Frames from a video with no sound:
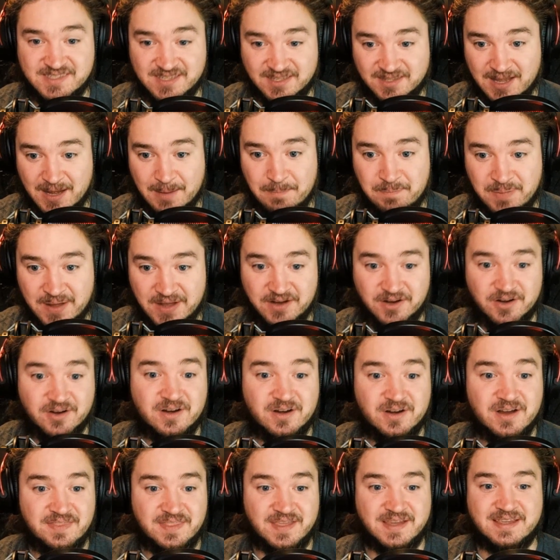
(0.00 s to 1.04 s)
it's a lot
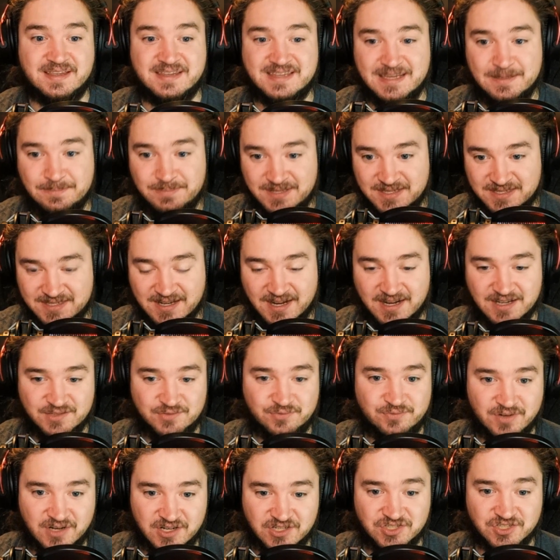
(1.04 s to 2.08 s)
better. They can keep these
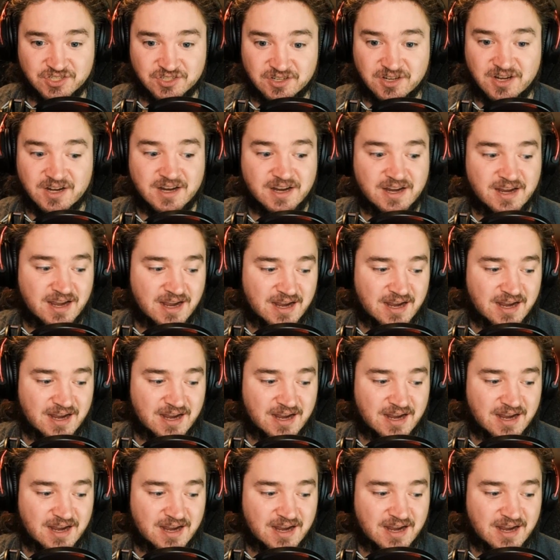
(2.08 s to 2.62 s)
guys fresher.